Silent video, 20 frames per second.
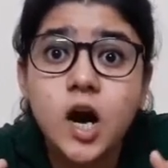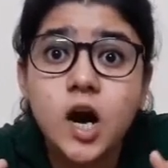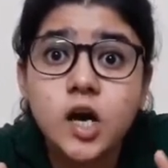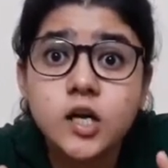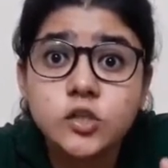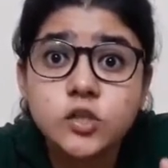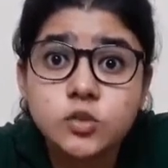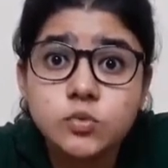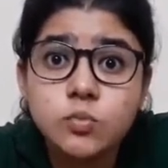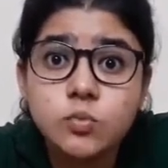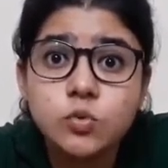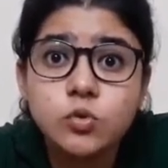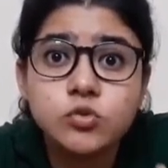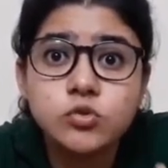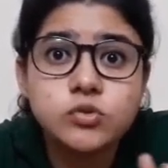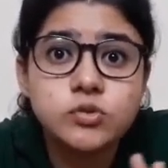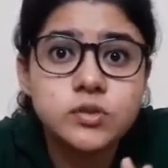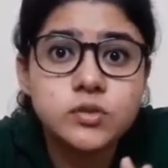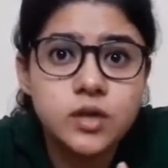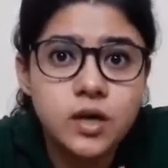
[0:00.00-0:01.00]

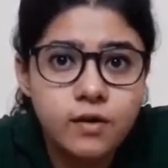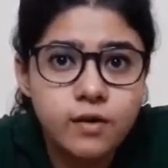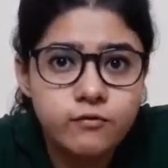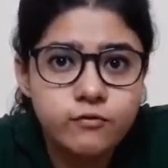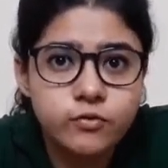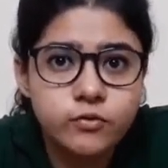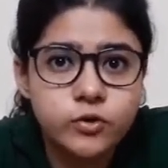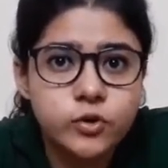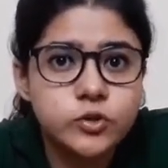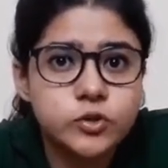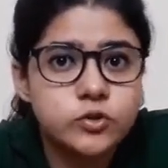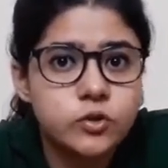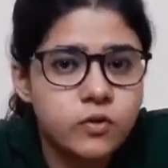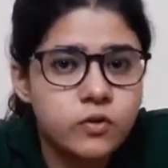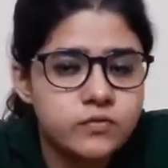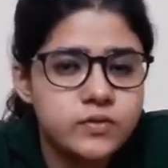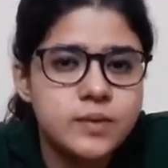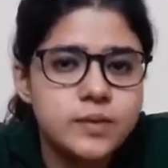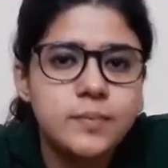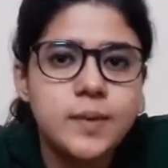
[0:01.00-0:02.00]
utmost comfort
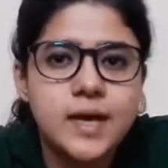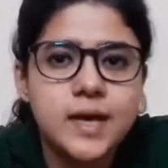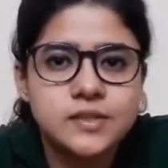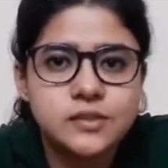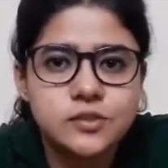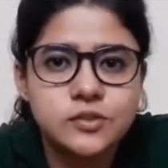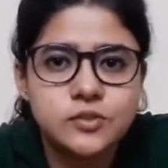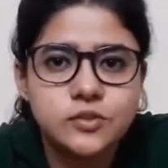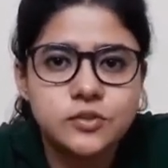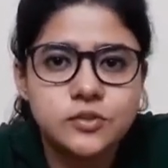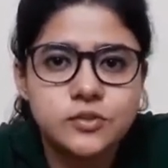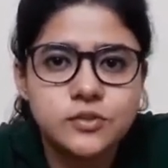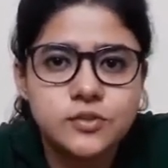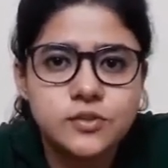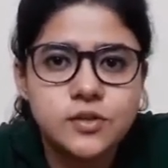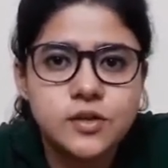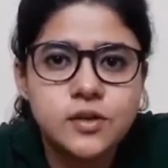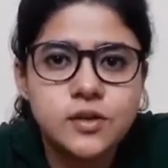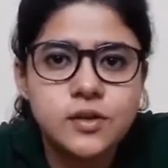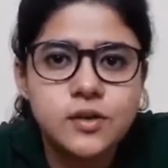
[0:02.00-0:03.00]
of the
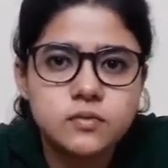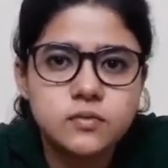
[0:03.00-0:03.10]
passengers.